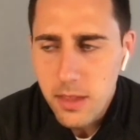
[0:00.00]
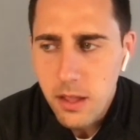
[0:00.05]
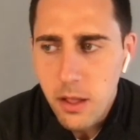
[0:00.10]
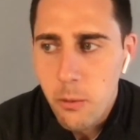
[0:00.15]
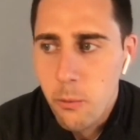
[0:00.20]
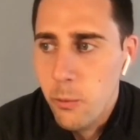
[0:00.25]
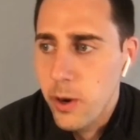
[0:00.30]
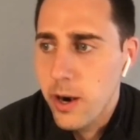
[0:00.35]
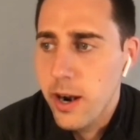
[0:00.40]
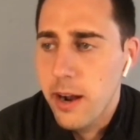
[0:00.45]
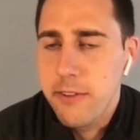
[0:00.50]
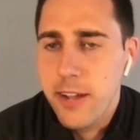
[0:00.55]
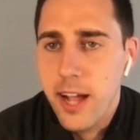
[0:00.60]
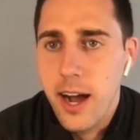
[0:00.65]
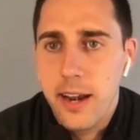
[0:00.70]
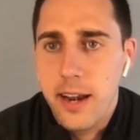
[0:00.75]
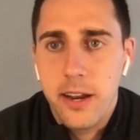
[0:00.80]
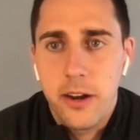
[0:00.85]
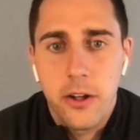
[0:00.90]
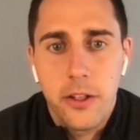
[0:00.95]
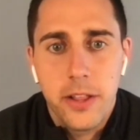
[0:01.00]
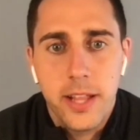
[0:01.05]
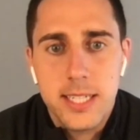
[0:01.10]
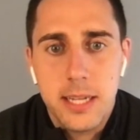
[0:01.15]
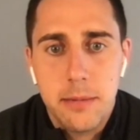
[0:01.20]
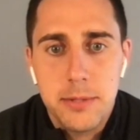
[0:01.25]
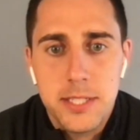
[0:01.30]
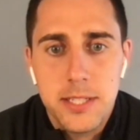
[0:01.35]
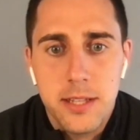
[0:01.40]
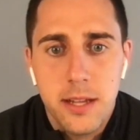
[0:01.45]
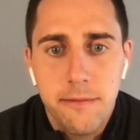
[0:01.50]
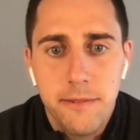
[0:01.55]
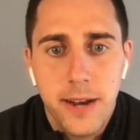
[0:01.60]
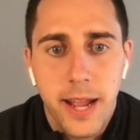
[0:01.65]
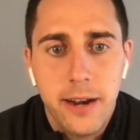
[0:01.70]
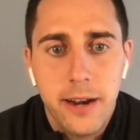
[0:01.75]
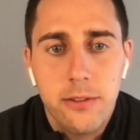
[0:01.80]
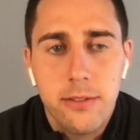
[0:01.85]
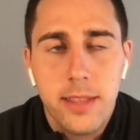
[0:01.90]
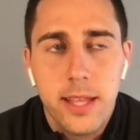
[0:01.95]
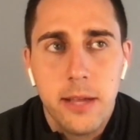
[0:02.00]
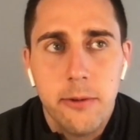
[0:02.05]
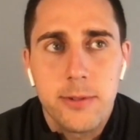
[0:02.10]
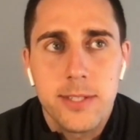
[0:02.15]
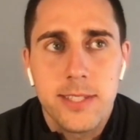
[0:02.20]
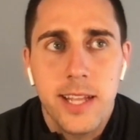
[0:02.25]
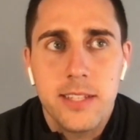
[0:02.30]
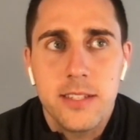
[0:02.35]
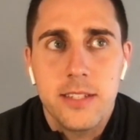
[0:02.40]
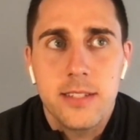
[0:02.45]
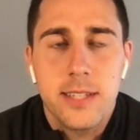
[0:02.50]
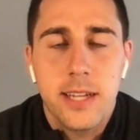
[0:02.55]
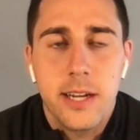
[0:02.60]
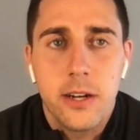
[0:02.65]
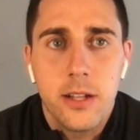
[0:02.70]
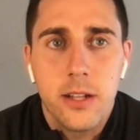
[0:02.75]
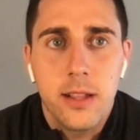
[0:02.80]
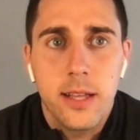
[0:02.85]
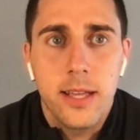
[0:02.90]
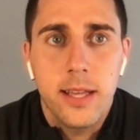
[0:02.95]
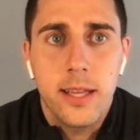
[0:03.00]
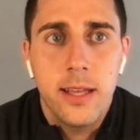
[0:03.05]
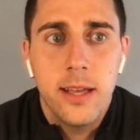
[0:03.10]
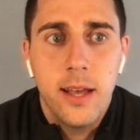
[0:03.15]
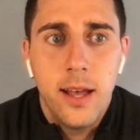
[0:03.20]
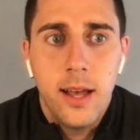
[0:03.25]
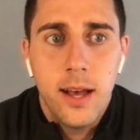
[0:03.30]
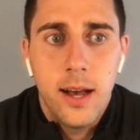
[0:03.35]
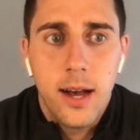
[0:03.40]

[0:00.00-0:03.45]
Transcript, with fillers: where I've gotten and all that type of stuff. And I don't think it was necessarily.